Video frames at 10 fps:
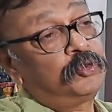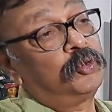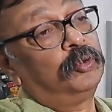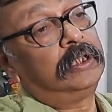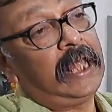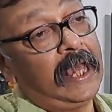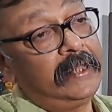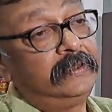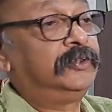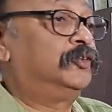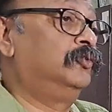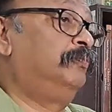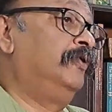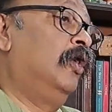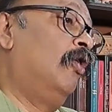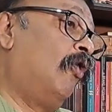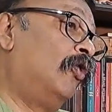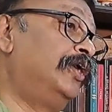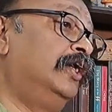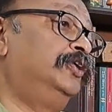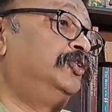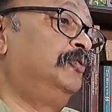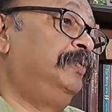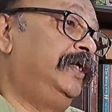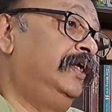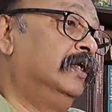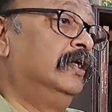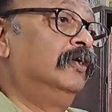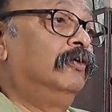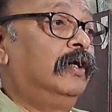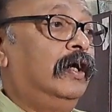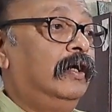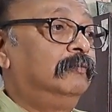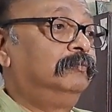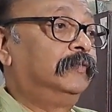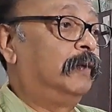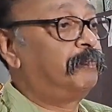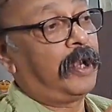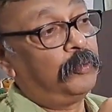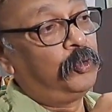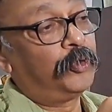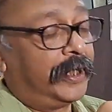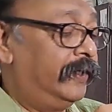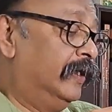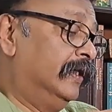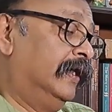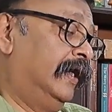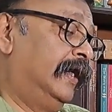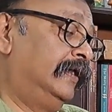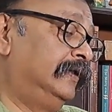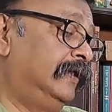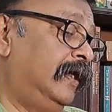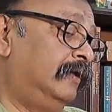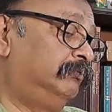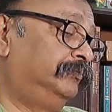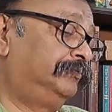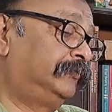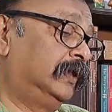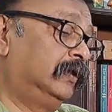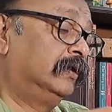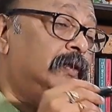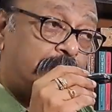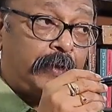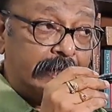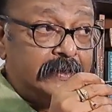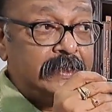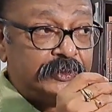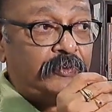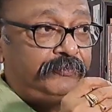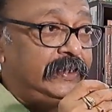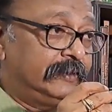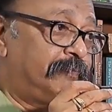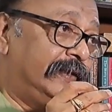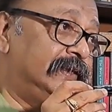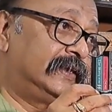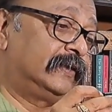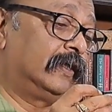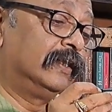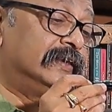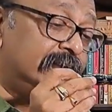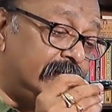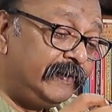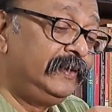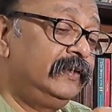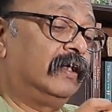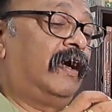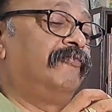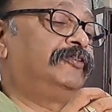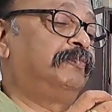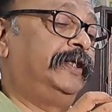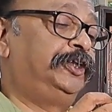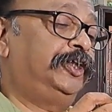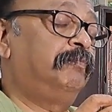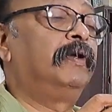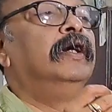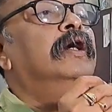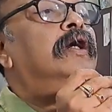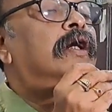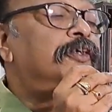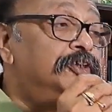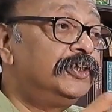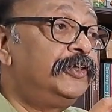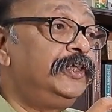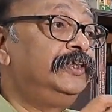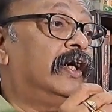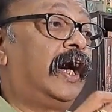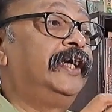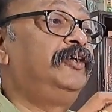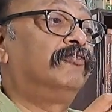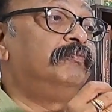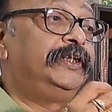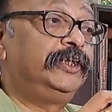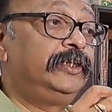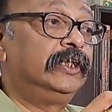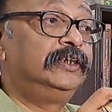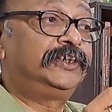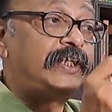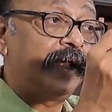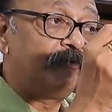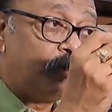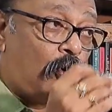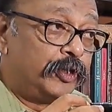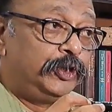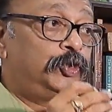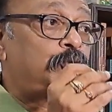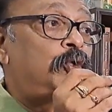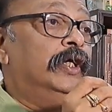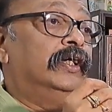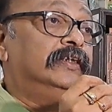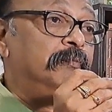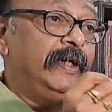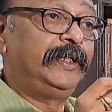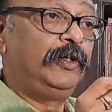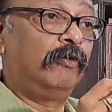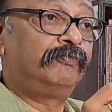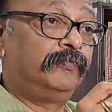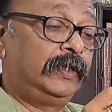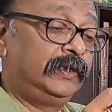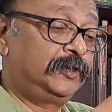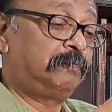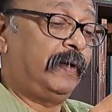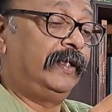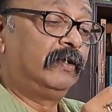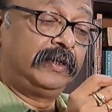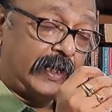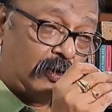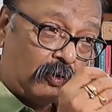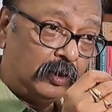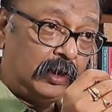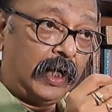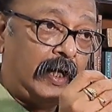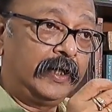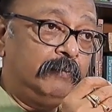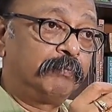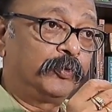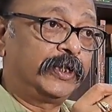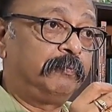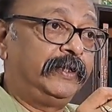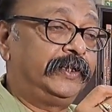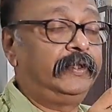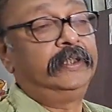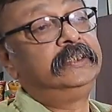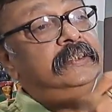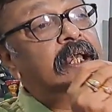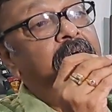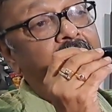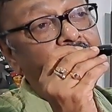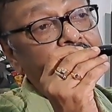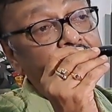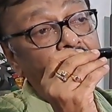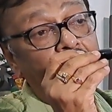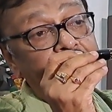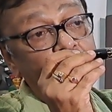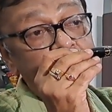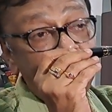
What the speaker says: so glad, so honored to be a proud owner. And the prices of these pens, considering the craftsmanship, considering the kind of materials that have gone into the making of this pen, they're all imported materials, and the